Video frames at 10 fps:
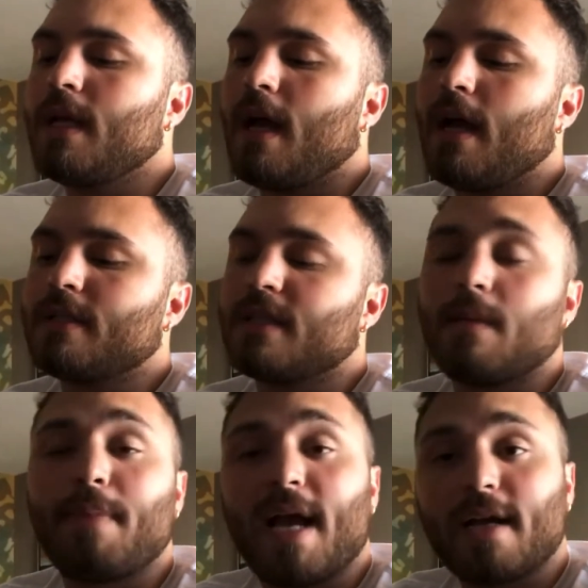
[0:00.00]
to the
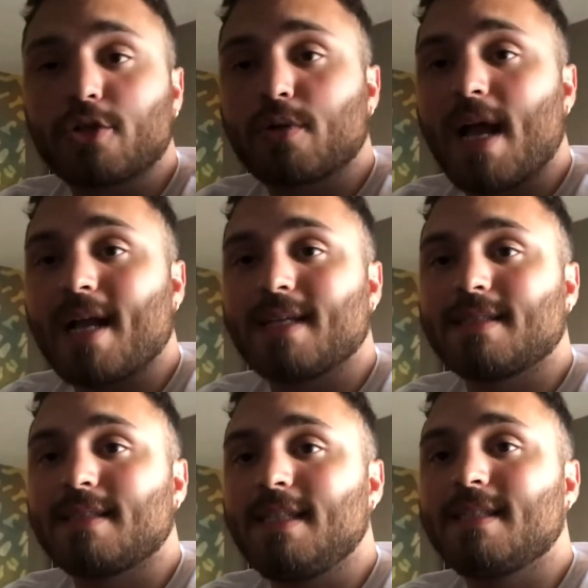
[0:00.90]
BACtrack
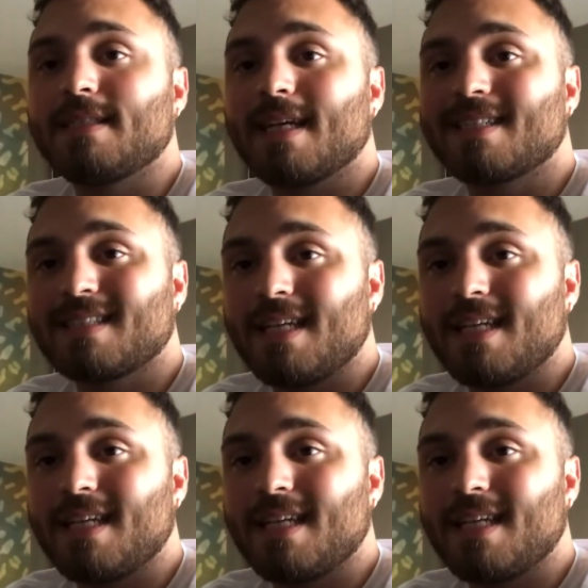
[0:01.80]
C6